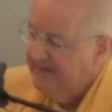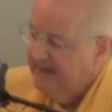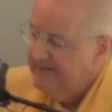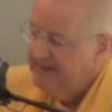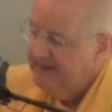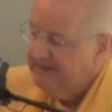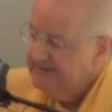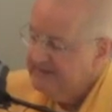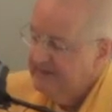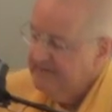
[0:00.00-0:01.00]
and then
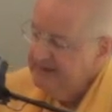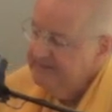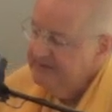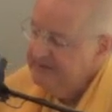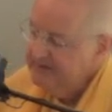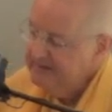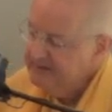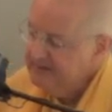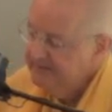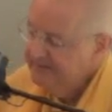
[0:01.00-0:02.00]
some
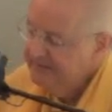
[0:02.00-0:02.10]
images